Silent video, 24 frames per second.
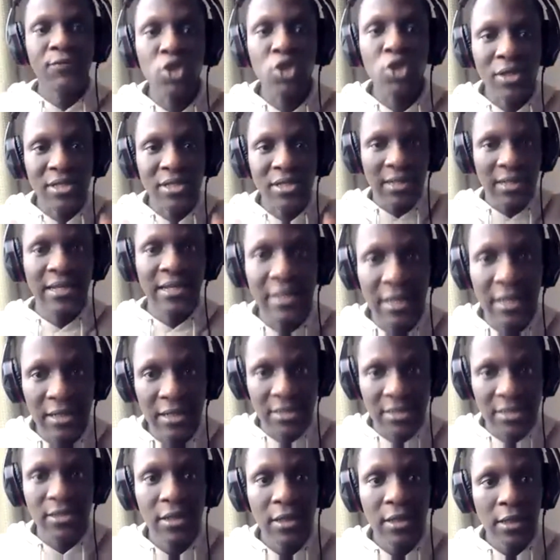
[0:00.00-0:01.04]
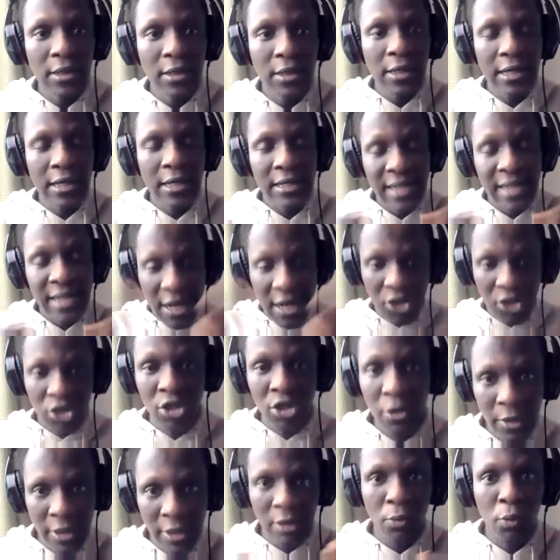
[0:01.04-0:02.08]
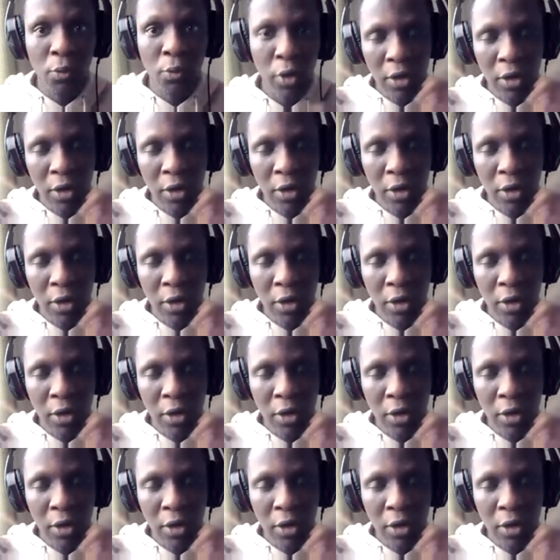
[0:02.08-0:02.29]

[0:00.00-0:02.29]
creative thought leaders in Nigeria.